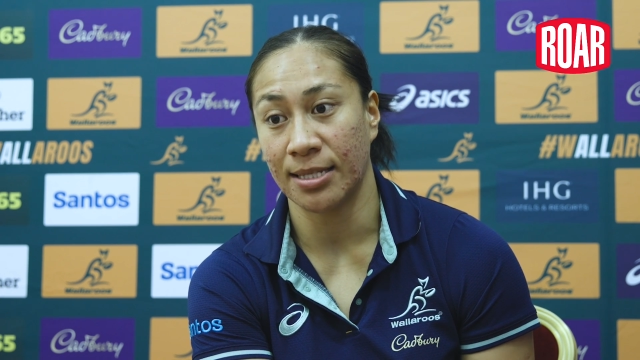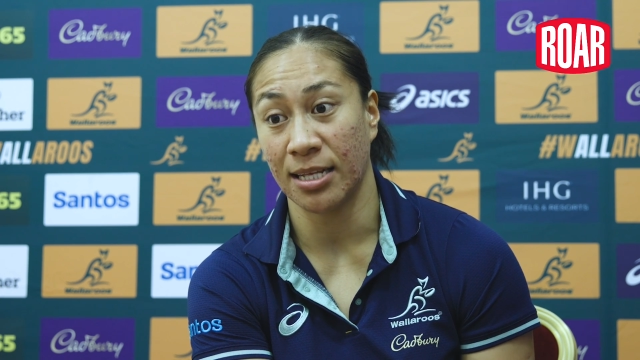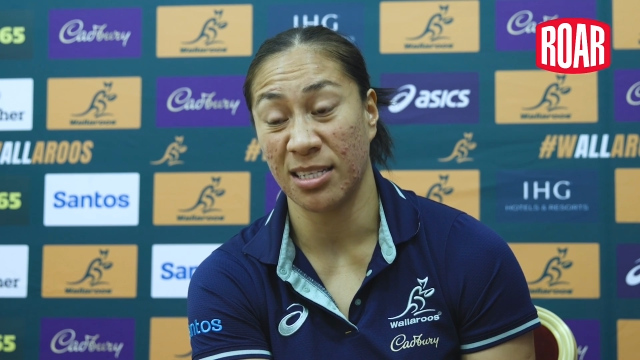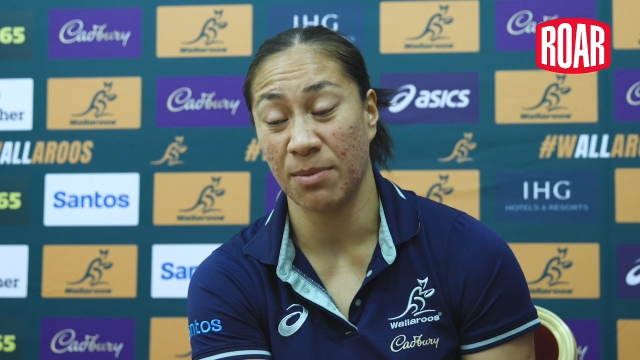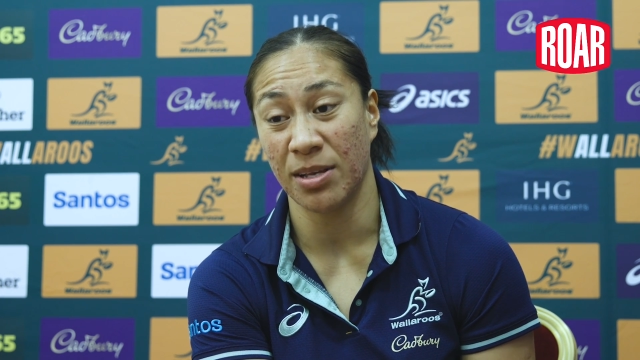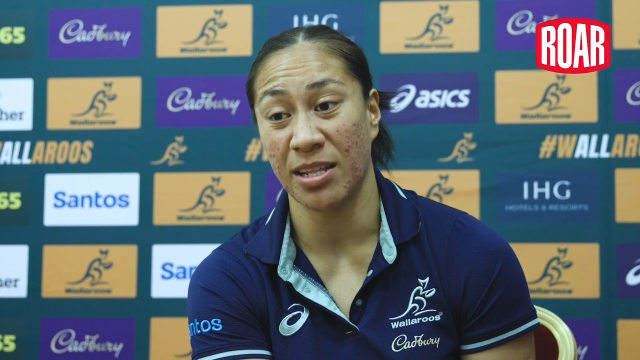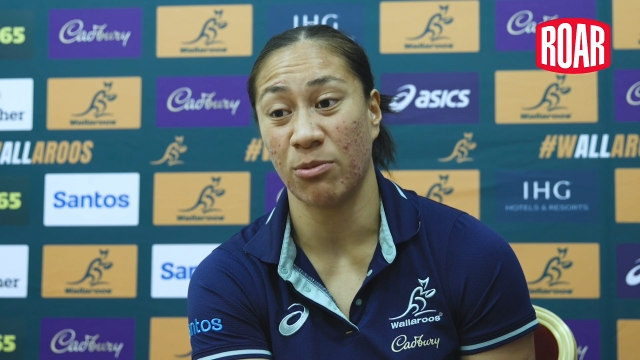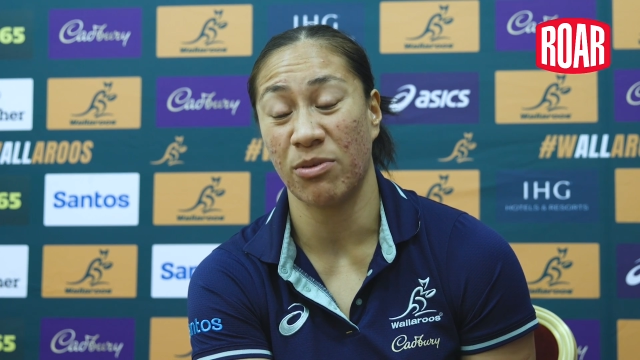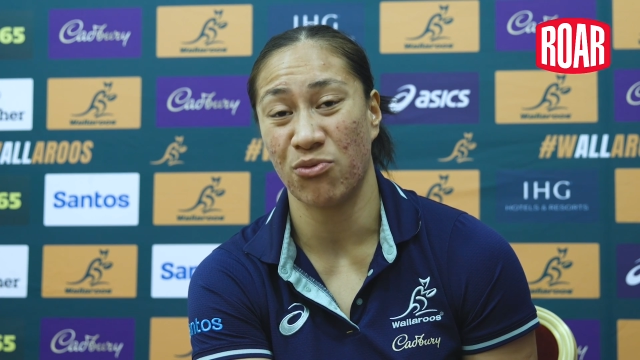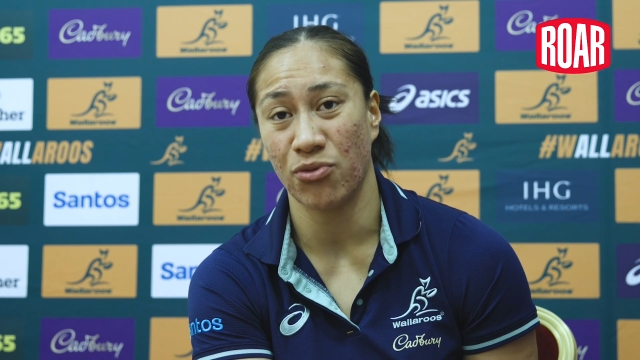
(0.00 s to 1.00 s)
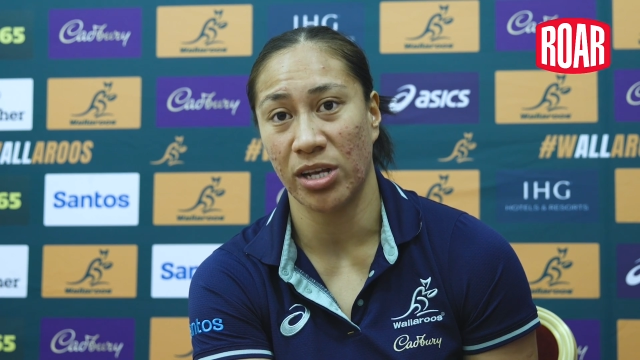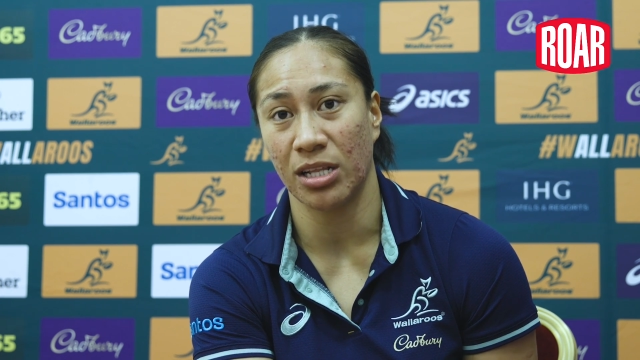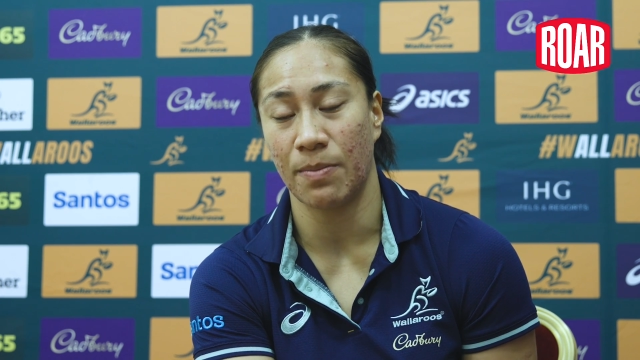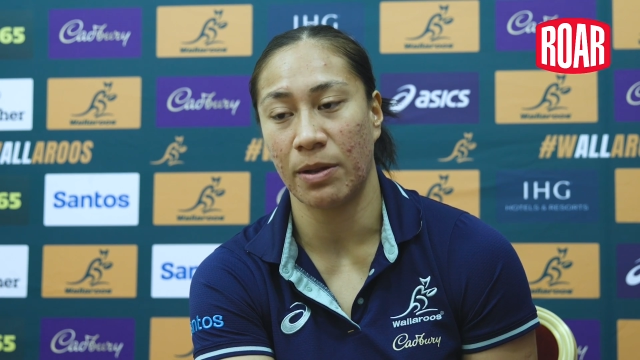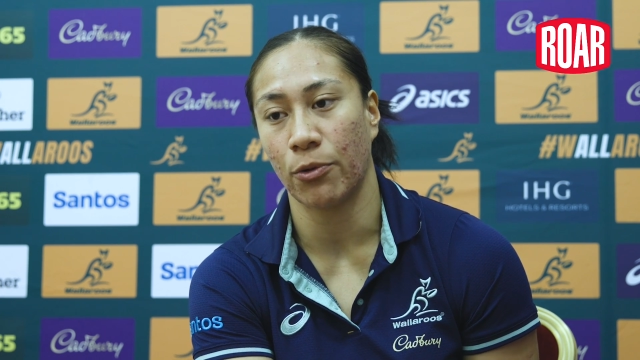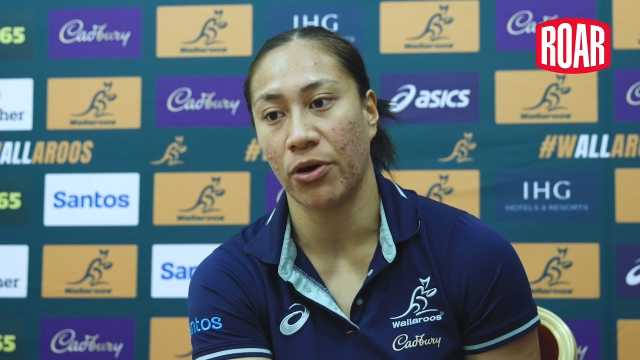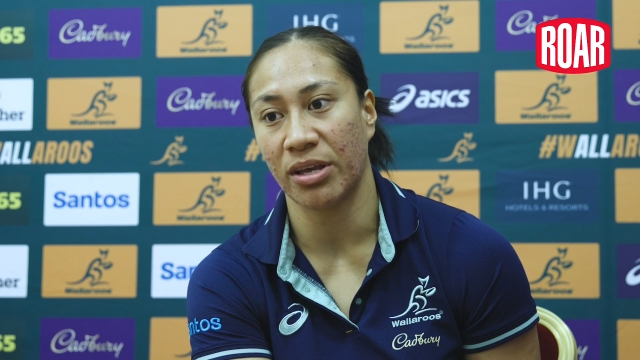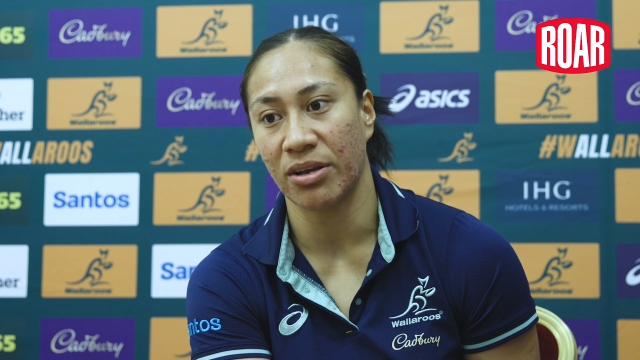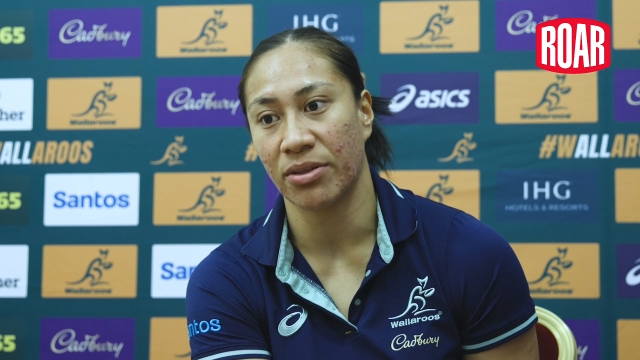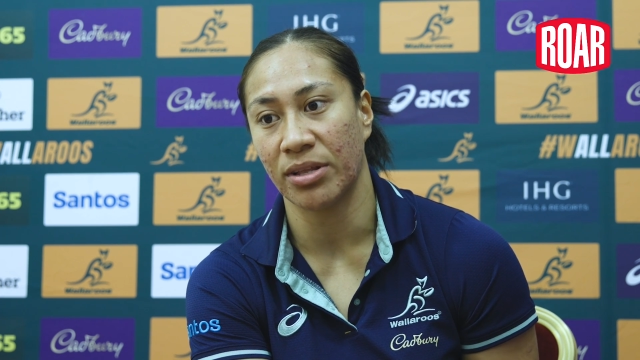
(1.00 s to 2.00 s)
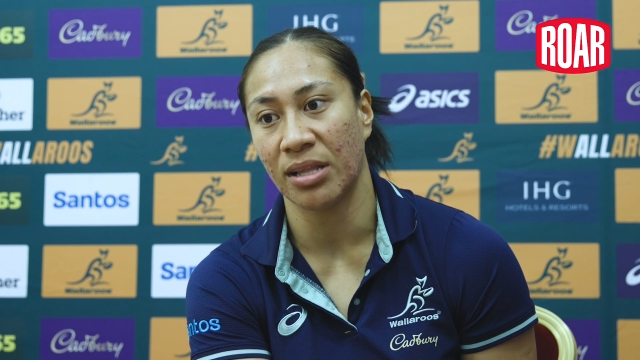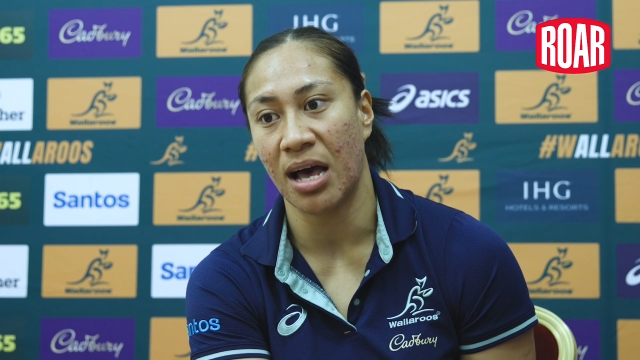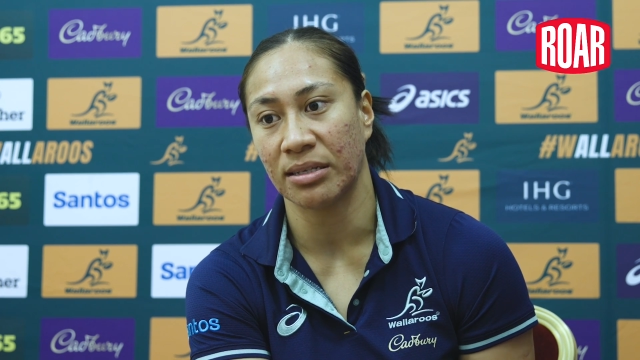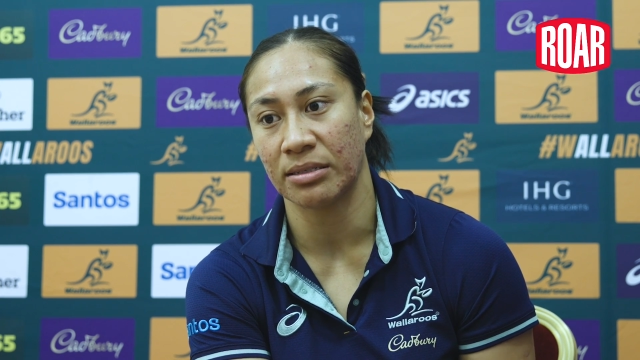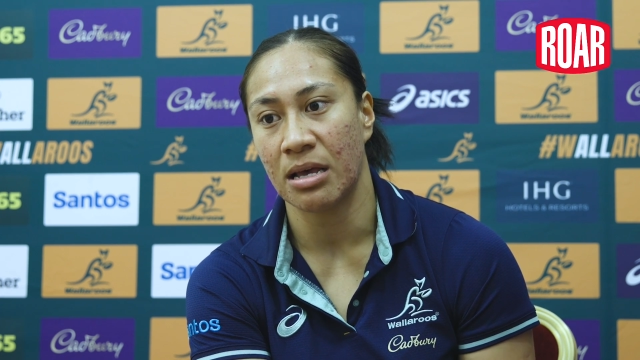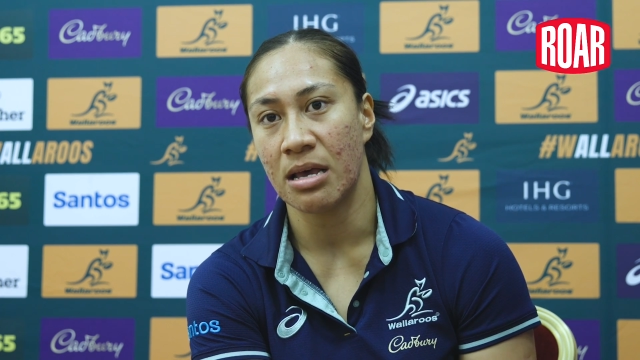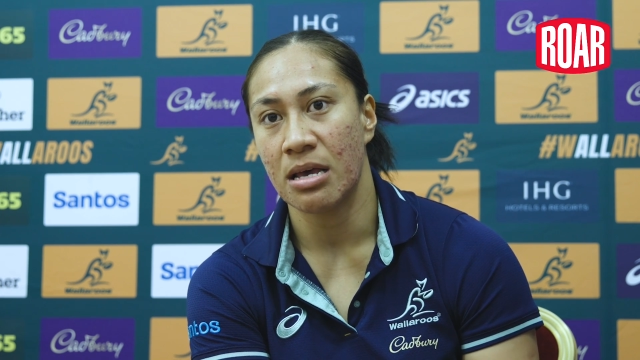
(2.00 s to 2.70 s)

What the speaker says: And that's something that we've really been working on the last